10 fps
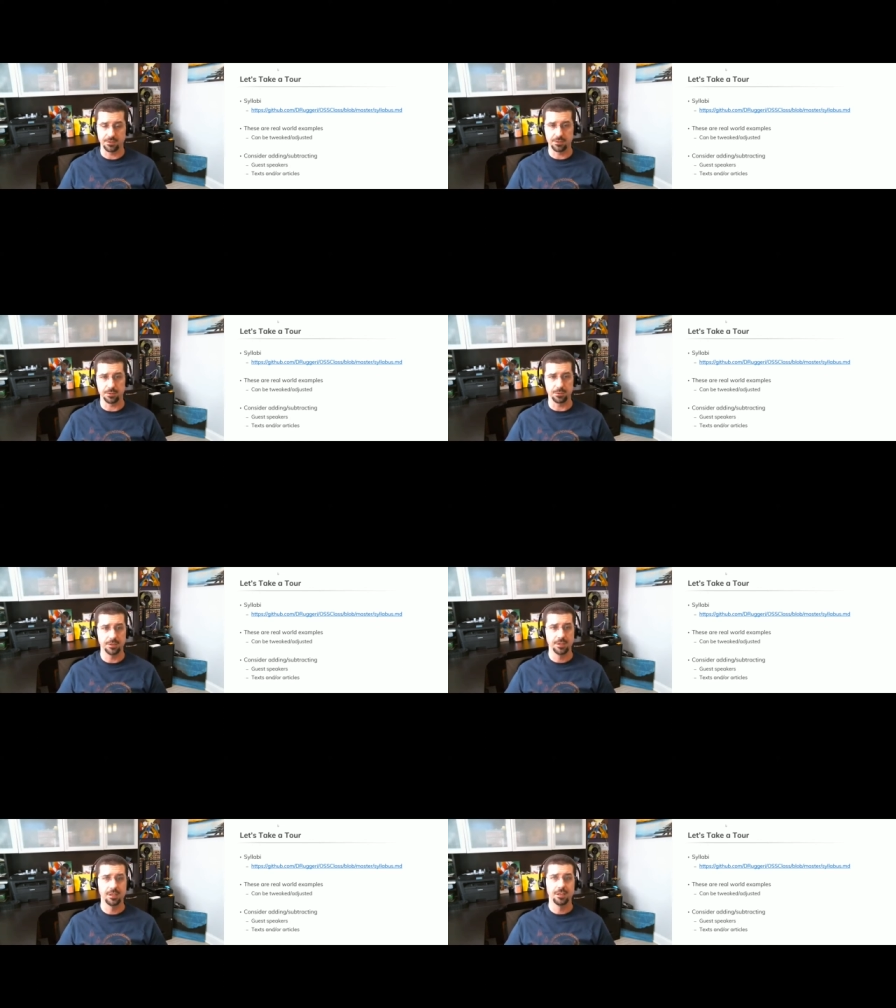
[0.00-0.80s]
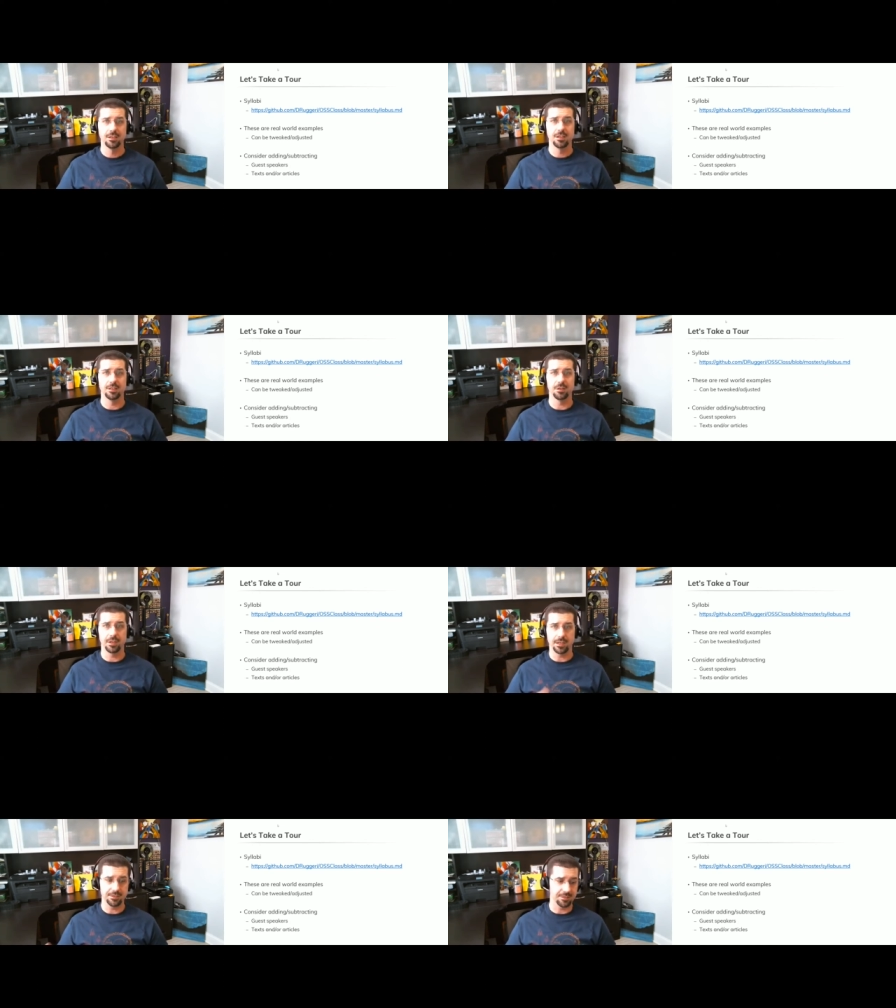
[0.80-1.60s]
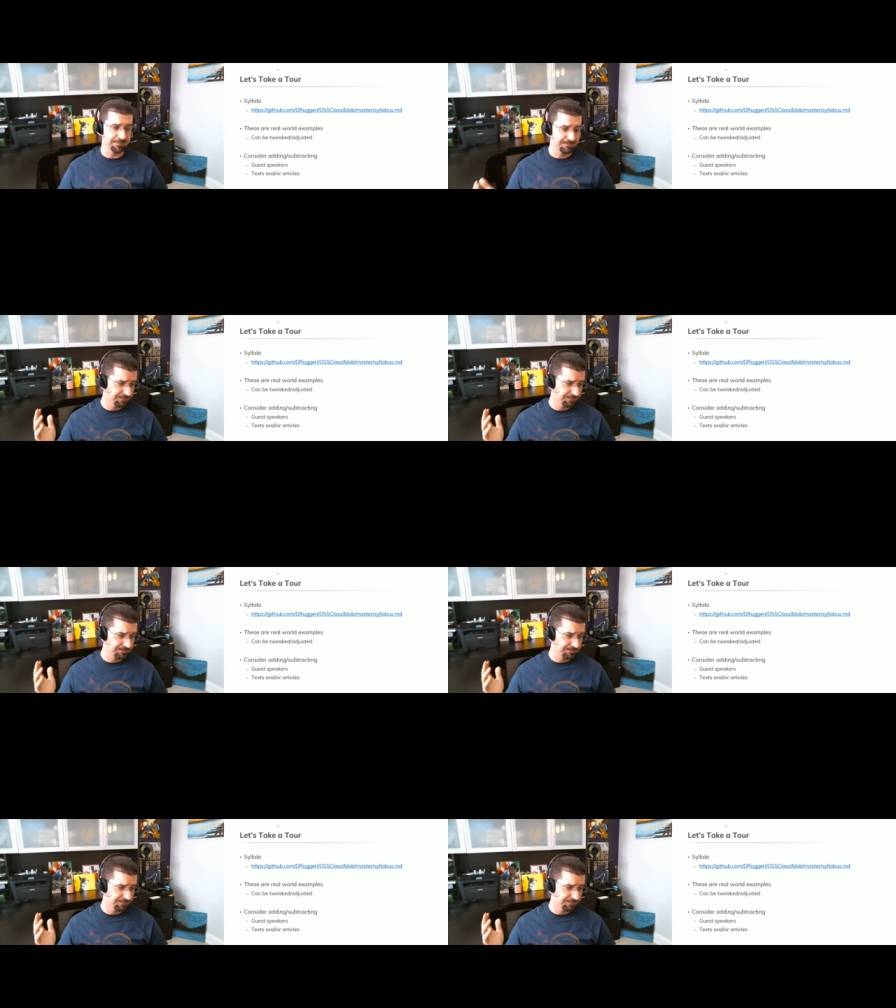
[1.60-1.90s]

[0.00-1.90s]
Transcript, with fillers: So, you know, like I said,